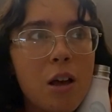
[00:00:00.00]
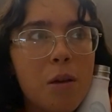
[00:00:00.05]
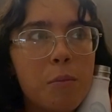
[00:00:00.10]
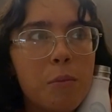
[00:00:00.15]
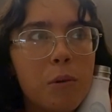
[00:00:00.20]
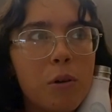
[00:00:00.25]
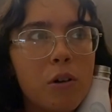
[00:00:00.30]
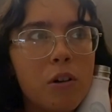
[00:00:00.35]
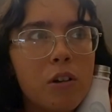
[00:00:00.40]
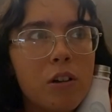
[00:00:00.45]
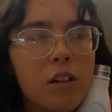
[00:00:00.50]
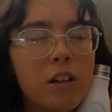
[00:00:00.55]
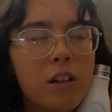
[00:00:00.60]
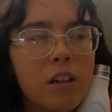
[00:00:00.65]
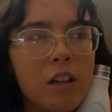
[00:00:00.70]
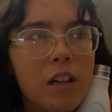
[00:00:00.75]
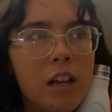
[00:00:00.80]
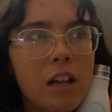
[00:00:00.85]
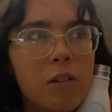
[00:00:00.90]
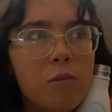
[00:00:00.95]
But
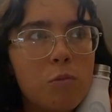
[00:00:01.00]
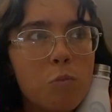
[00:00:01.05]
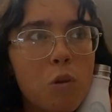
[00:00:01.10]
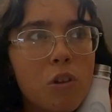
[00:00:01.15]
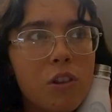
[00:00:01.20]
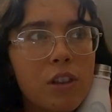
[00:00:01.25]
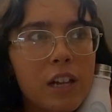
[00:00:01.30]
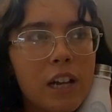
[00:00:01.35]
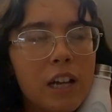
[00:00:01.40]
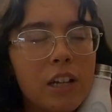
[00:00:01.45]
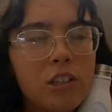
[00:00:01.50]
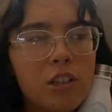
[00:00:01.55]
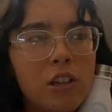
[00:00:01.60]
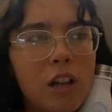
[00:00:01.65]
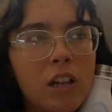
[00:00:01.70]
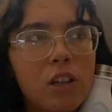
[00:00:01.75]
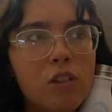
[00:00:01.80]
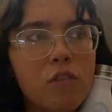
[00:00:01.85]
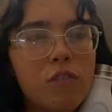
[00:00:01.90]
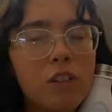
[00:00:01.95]
one thing I
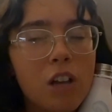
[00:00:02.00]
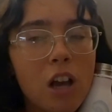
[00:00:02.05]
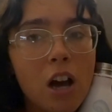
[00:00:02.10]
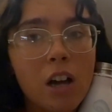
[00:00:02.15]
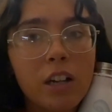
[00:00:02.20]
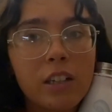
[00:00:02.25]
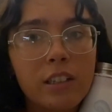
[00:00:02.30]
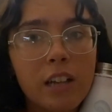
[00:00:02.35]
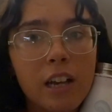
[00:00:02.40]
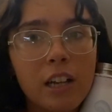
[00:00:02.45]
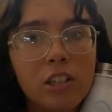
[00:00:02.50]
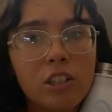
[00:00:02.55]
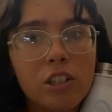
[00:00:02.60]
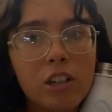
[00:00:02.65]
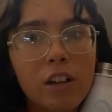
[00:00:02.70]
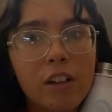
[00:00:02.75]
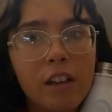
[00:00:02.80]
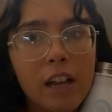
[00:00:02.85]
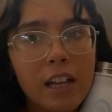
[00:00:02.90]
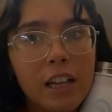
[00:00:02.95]
love the architecture,
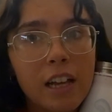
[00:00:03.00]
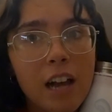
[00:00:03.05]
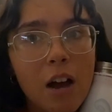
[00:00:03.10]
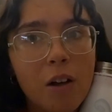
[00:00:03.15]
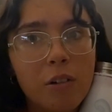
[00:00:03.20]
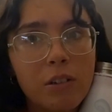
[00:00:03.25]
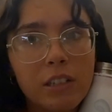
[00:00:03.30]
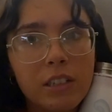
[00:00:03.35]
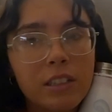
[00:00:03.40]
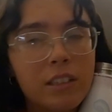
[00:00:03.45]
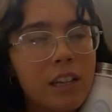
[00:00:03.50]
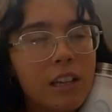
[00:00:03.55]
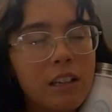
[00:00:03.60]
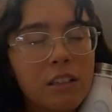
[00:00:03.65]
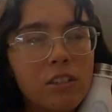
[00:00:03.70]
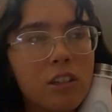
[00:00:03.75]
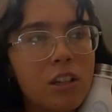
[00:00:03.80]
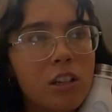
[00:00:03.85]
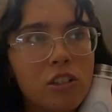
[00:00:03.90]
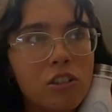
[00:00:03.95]
like Gaudi's
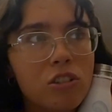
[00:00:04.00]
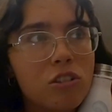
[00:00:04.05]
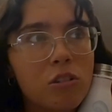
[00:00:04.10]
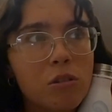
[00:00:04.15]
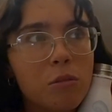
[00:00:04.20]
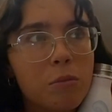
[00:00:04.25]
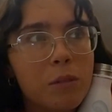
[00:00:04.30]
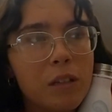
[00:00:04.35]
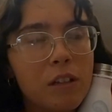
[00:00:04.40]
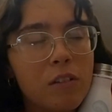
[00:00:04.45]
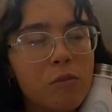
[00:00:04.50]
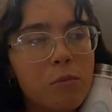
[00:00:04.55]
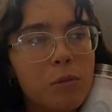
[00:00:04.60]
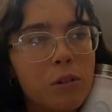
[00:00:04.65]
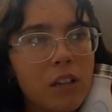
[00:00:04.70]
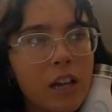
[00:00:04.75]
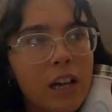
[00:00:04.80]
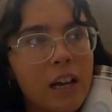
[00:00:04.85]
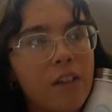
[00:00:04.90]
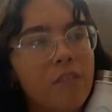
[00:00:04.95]
things, they're just unbelievable.
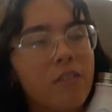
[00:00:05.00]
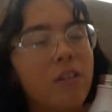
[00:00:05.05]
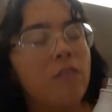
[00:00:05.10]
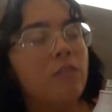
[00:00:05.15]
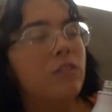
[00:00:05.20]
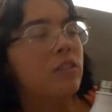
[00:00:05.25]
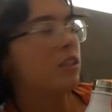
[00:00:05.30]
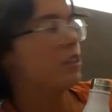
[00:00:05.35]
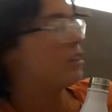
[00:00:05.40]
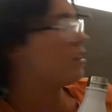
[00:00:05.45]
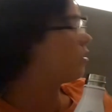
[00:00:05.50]
Like I've never seen,